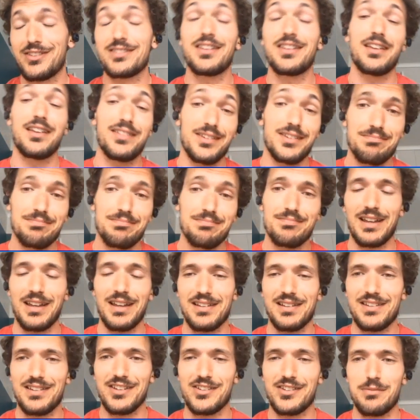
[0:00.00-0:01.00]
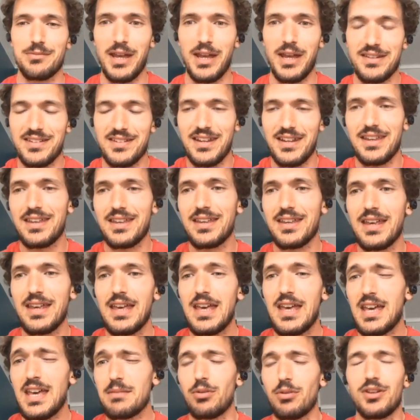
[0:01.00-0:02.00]
That's at least my take.
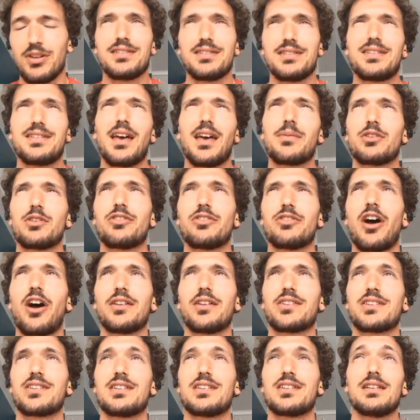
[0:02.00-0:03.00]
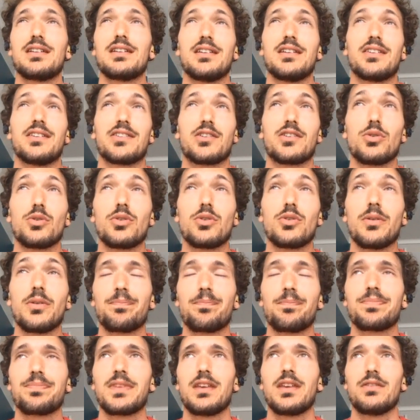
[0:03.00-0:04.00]
But in terms of hard skill, it's good
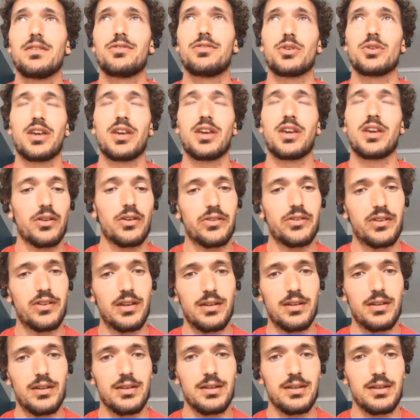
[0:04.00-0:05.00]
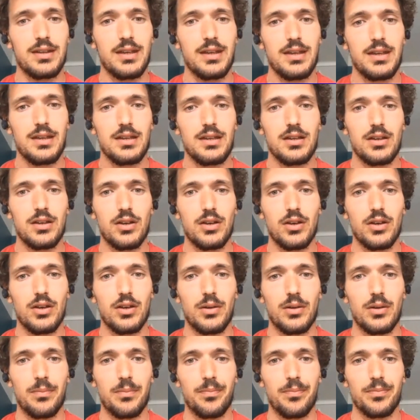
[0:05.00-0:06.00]
if you can understand
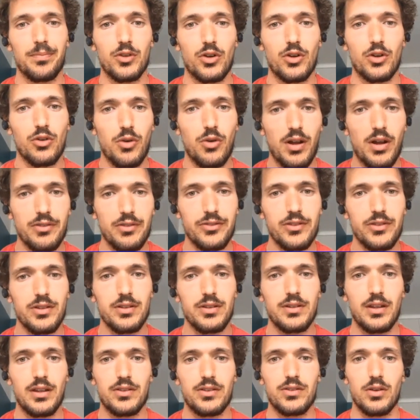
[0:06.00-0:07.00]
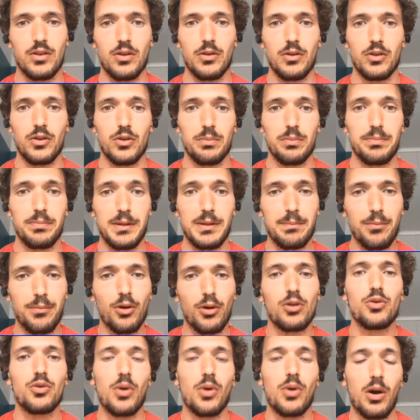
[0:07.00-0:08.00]
the craft that the
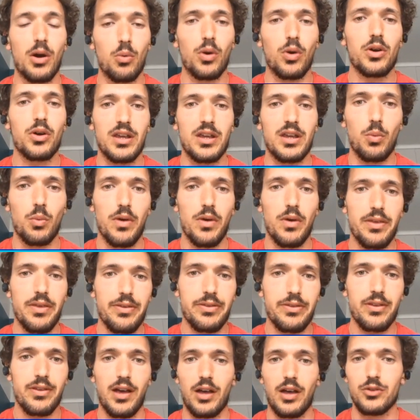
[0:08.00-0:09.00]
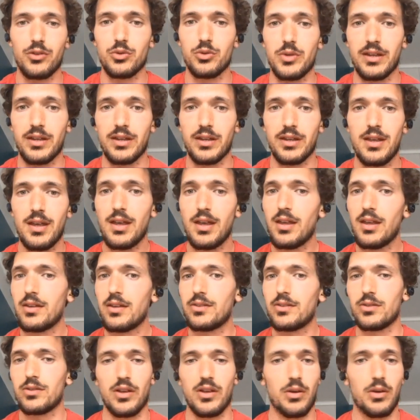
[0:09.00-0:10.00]
people you are working with are doing.
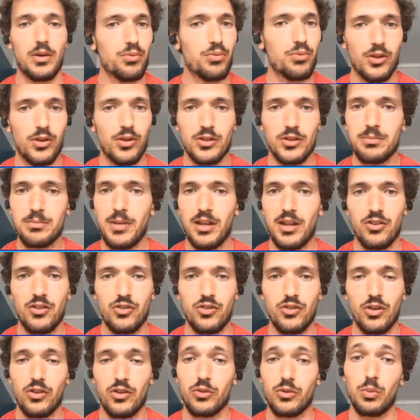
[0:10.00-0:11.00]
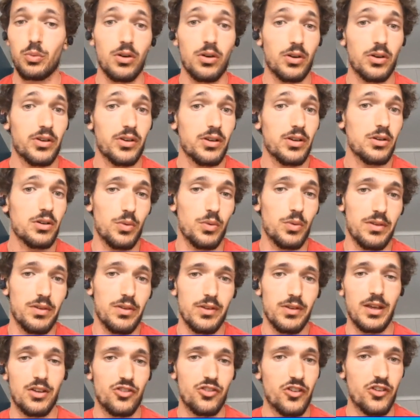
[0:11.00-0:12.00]
So product managers work with
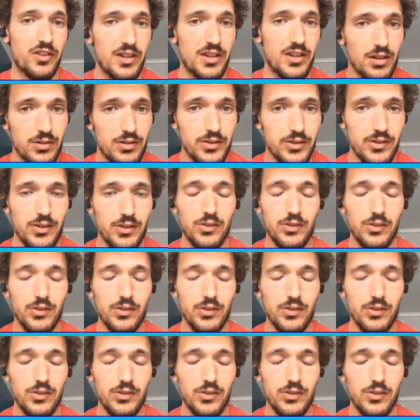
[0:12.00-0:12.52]
engineers.